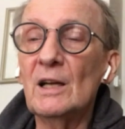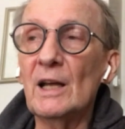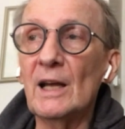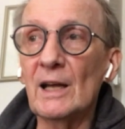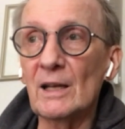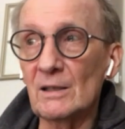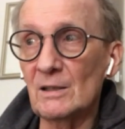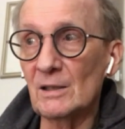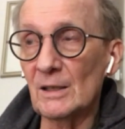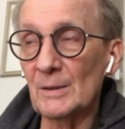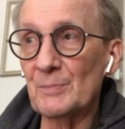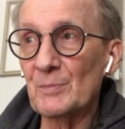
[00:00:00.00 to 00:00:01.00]
And
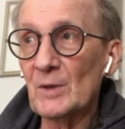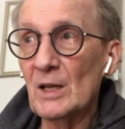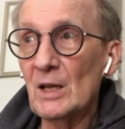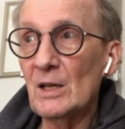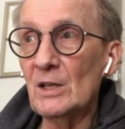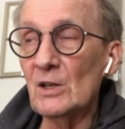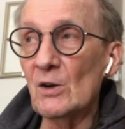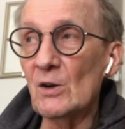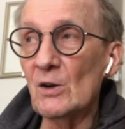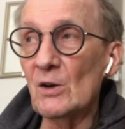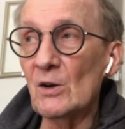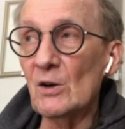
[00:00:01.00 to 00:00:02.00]

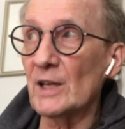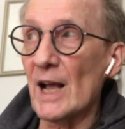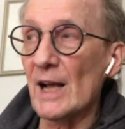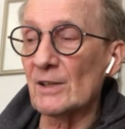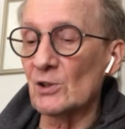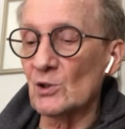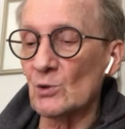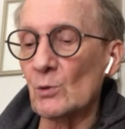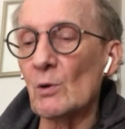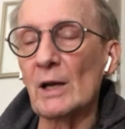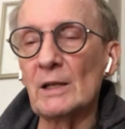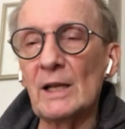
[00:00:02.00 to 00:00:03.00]
you're shooting actors
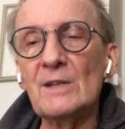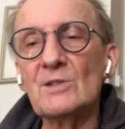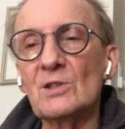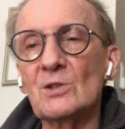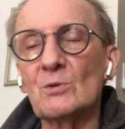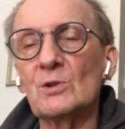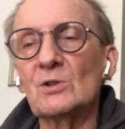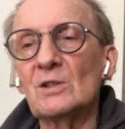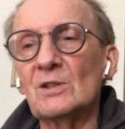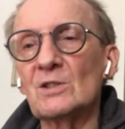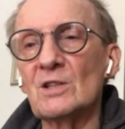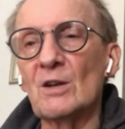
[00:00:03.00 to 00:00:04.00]
with wide lenses,
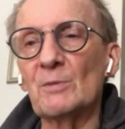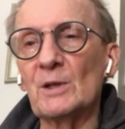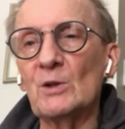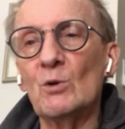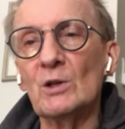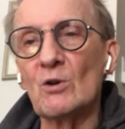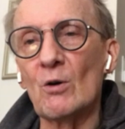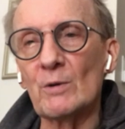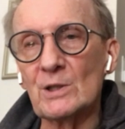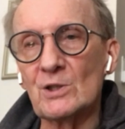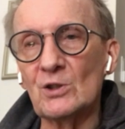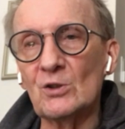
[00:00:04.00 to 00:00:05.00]
which is something you wouldn't
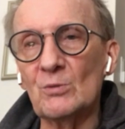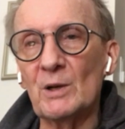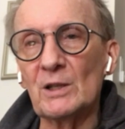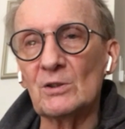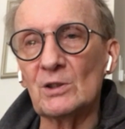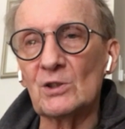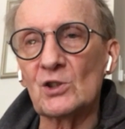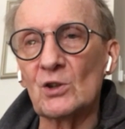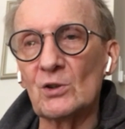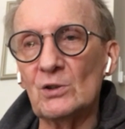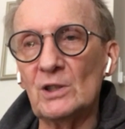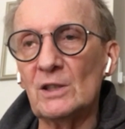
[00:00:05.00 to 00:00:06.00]
always do, but on the
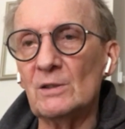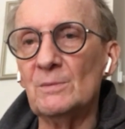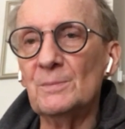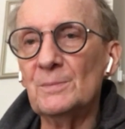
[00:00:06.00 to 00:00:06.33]
show you did.